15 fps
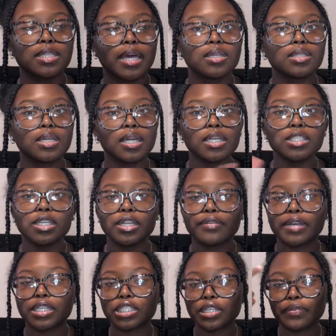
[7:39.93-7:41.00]
Like, today's
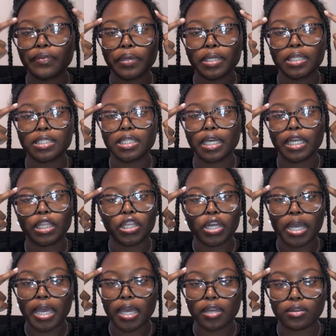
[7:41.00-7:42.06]
generation really needs to get their
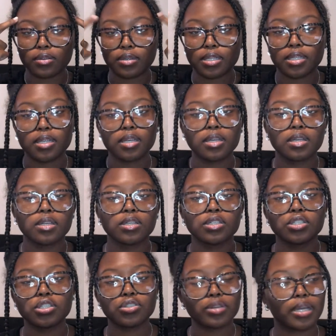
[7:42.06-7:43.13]
head on
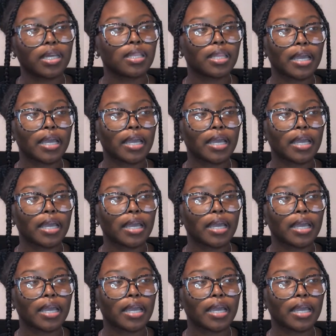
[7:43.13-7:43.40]
straight.